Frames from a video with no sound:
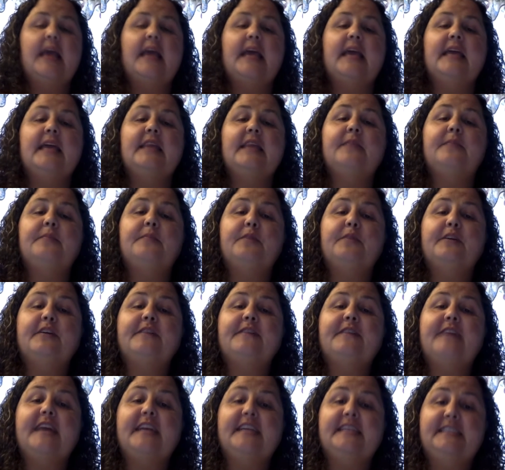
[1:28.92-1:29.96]
In the book
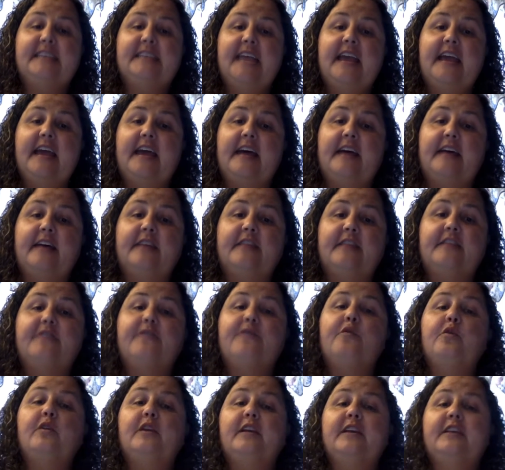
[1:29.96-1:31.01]
of Isaiah, the
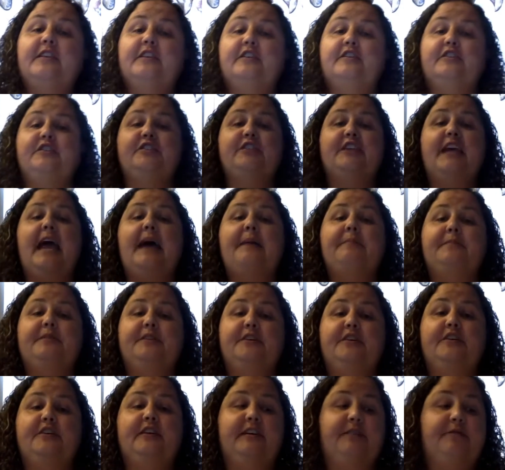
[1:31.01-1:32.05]
43rd
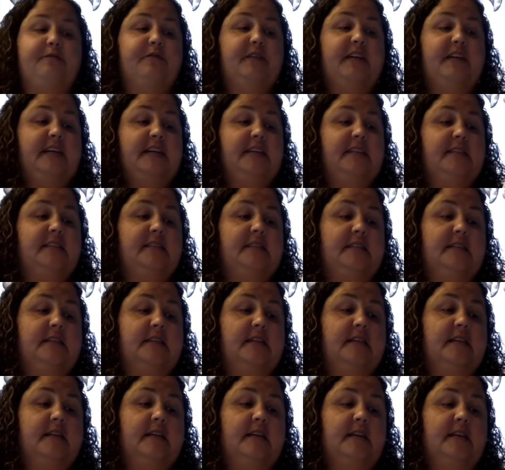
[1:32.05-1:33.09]
chapter, it reads,
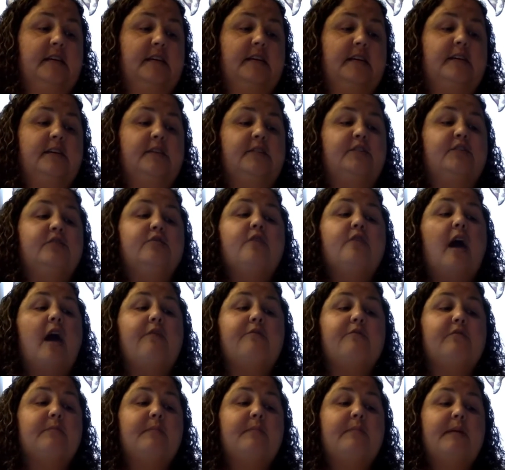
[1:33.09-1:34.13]
"Do
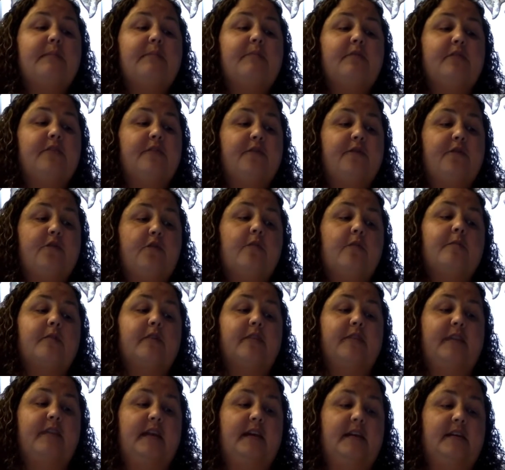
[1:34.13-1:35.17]
not remember the former
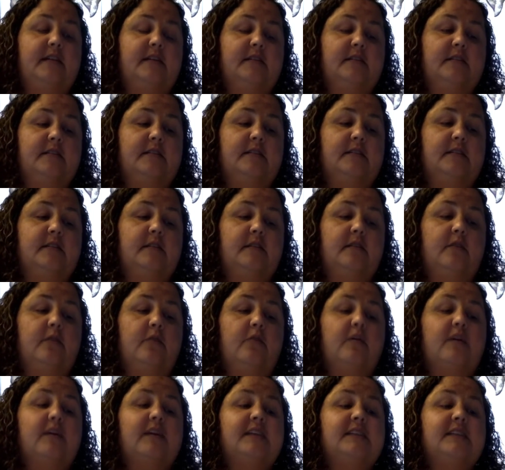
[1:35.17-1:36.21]
things,
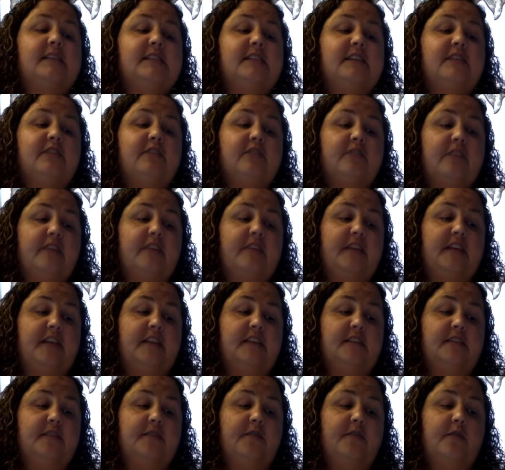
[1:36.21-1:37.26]
or consider the
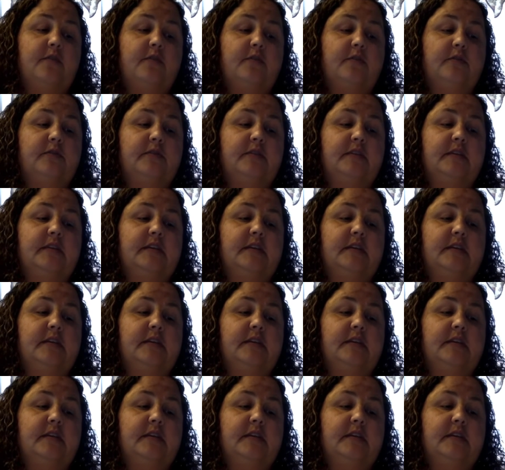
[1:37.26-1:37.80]
things of old.